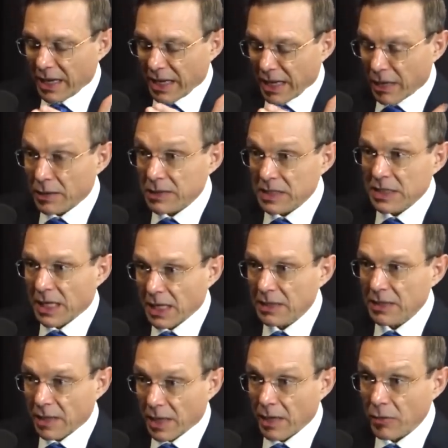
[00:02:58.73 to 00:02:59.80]

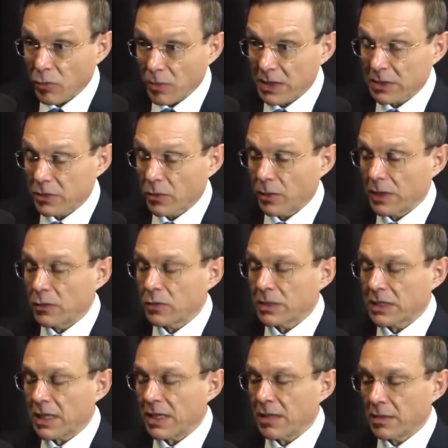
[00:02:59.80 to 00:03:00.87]
airtight arguments. So when you
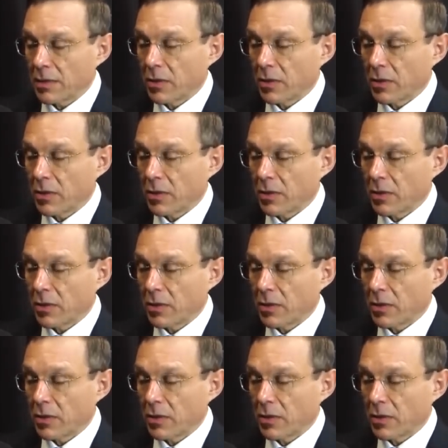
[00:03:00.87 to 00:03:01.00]
say